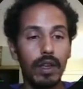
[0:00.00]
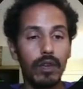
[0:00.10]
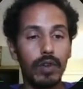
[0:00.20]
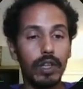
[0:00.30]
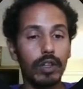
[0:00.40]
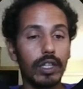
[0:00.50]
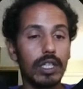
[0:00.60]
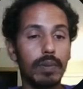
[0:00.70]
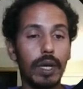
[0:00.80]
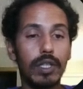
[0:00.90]
you can look at the
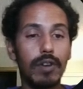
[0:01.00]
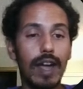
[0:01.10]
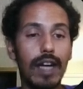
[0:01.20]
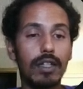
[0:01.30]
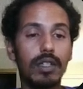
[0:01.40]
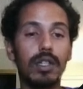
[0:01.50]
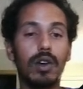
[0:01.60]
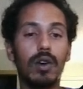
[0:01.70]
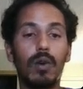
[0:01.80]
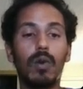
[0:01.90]
sponsor action.
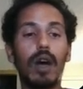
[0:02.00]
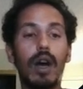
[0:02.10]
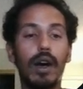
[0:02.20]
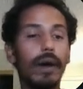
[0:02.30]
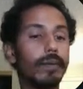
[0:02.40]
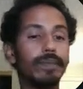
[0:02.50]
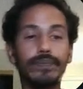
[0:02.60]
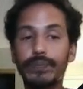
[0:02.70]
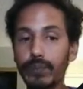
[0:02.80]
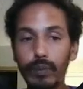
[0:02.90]
So
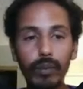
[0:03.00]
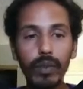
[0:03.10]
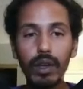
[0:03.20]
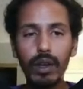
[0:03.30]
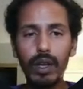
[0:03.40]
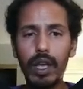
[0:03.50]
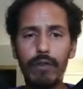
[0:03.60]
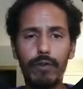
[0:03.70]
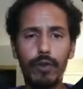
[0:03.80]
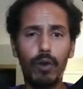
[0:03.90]

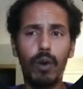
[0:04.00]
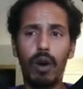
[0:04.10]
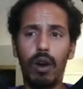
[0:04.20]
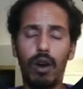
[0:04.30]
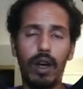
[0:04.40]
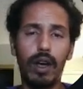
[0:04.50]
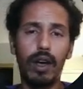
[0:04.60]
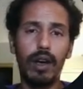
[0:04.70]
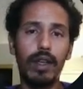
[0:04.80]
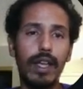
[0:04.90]
if you
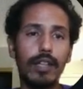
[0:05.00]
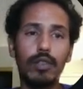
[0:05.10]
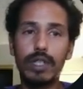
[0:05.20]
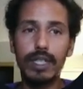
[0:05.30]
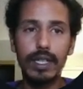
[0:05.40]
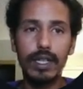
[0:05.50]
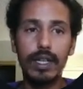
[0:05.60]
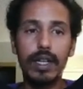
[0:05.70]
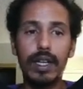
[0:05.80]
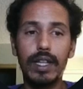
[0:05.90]
are
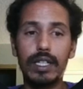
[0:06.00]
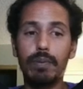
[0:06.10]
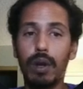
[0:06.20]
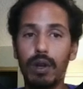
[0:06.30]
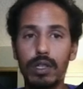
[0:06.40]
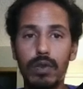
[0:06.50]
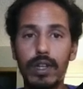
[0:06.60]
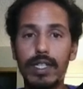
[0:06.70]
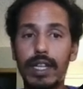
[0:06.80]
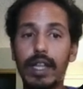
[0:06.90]
interested in
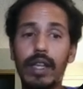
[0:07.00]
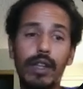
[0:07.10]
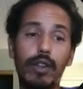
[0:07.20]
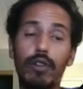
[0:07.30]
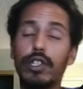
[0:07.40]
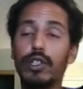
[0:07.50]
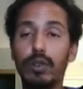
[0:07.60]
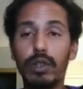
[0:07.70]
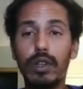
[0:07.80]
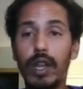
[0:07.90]
sponsoring, say you're a
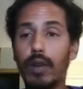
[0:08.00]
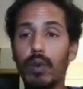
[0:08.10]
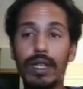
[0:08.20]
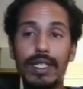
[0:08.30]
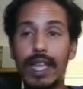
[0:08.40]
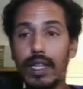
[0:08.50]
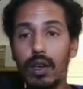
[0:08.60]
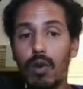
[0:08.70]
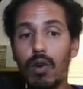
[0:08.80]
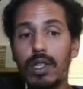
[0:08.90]
student and you want to take
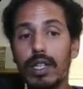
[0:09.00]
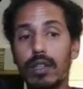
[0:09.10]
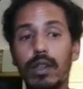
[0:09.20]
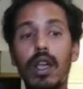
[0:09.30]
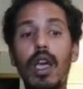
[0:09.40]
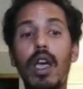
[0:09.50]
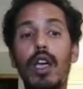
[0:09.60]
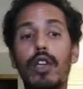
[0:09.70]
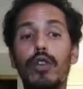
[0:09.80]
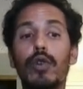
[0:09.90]
the course and
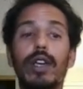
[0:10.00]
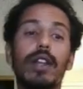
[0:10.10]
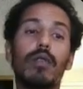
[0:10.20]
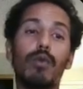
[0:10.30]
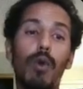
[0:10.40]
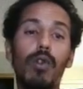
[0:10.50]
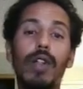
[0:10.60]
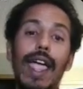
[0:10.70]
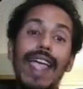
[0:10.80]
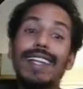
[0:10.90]
you can
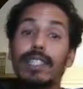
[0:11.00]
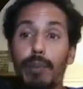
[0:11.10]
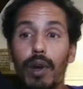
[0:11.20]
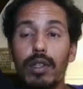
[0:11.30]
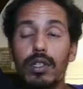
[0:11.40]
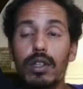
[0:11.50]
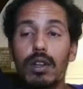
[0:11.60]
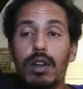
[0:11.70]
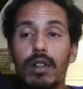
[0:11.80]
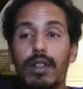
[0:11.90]
enroll and
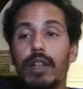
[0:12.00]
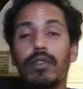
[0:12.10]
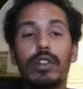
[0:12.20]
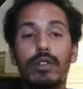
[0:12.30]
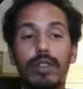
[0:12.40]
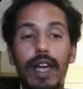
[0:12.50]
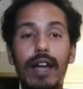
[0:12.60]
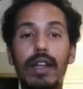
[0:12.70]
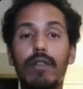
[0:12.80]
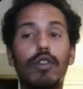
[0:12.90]
sponsor, then you can do
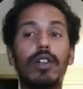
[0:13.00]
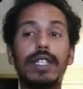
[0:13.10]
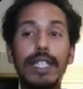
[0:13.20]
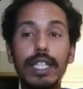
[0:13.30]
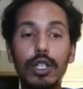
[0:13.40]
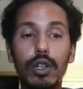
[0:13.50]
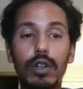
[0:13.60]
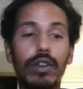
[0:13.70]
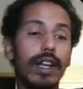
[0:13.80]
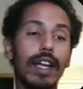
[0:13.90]
that. If you're a teacher,
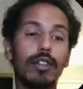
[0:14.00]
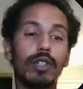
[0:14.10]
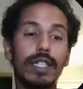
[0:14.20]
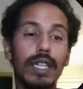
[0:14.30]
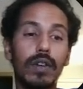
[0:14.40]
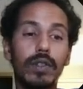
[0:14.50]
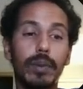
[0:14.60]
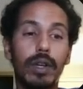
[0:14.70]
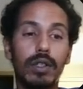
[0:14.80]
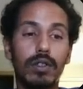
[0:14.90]
you can actually
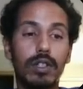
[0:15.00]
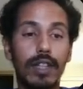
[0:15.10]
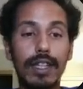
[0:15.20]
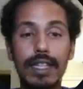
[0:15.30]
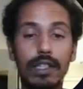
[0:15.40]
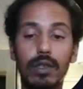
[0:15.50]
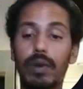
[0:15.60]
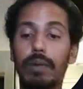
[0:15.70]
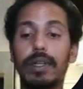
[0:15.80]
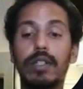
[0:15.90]
self-sponsor. So that's actually
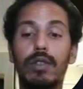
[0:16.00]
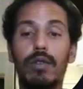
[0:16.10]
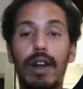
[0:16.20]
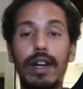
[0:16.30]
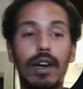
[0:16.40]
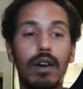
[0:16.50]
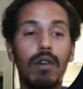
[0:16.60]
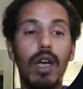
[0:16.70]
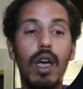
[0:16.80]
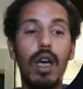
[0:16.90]
what I'm going to do right now.
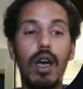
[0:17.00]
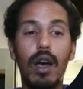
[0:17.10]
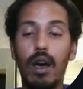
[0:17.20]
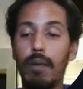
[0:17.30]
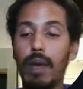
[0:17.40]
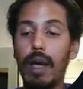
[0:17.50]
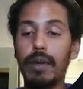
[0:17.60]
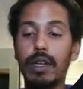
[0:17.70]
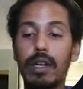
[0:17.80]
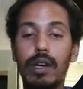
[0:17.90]
I'm
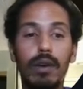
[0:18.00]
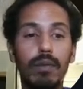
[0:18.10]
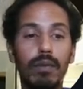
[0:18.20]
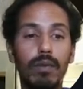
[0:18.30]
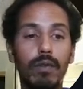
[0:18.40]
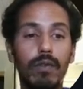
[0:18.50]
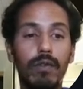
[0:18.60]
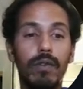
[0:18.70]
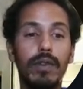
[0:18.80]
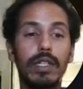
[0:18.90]
going to
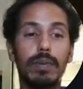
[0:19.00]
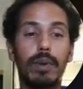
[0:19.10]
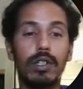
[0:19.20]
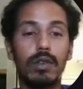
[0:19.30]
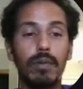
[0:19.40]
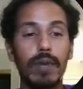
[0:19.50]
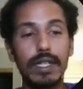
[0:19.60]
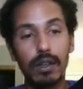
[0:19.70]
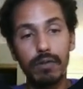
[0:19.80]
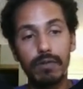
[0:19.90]
sponsor
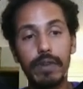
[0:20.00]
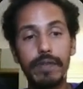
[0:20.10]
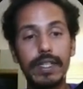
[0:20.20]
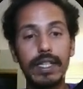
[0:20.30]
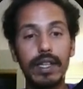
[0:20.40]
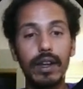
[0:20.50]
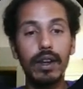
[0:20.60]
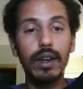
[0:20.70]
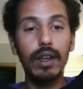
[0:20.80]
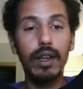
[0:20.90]
myself
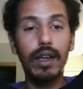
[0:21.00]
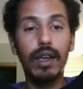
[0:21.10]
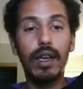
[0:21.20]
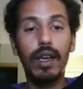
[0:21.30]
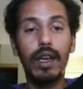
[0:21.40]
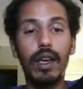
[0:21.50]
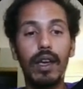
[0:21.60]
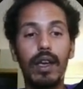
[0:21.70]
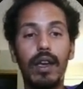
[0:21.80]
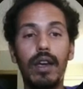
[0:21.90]
15
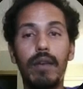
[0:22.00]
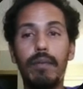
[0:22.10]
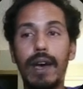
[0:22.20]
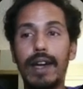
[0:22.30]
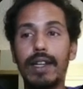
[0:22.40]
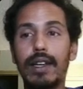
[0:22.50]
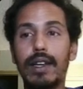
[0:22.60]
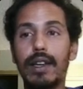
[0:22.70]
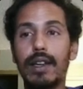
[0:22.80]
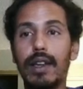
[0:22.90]
Matic,
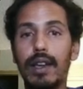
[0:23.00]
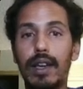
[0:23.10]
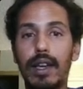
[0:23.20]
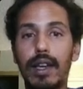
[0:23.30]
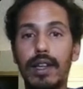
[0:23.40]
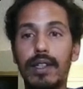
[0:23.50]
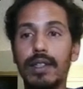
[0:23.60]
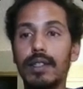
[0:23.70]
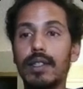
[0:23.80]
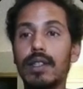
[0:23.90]

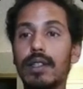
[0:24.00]
and